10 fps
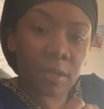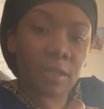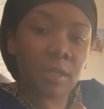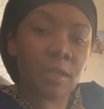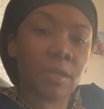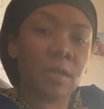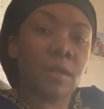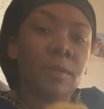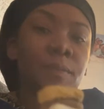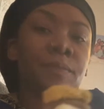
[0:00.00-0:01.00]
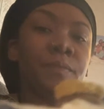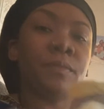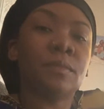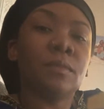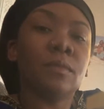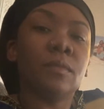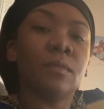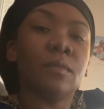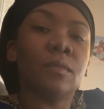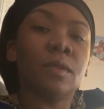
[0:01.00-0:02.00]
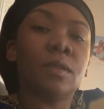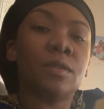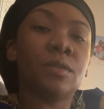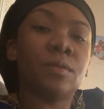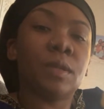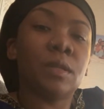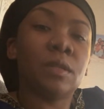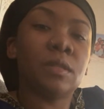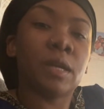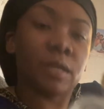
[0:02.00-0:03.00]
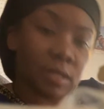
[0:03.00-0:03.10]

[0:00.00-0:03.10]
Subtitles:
here. This is what it looks like. It